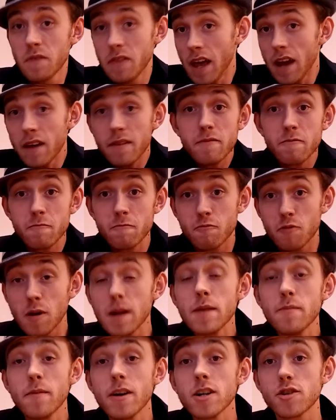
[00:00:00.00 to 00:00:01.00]
That
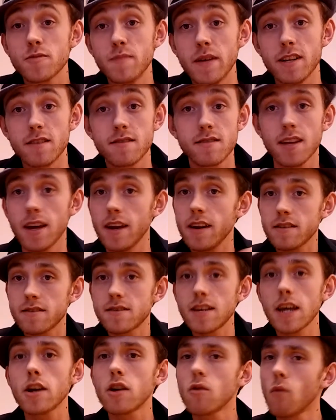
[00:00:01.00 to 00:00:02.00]
pretty much means that,
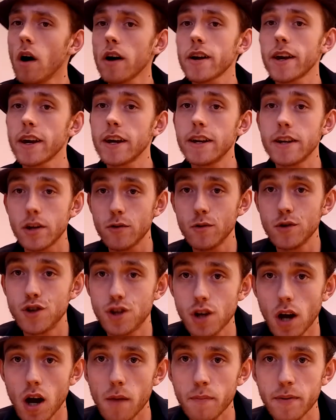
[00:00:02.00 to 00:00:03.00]
say, you're walking into a
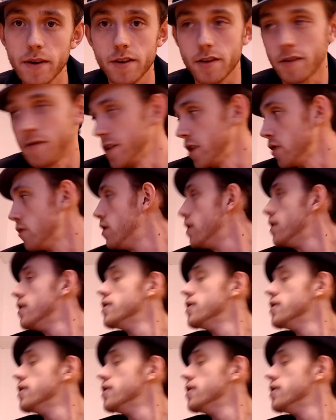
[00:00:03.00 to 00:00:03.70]
job interview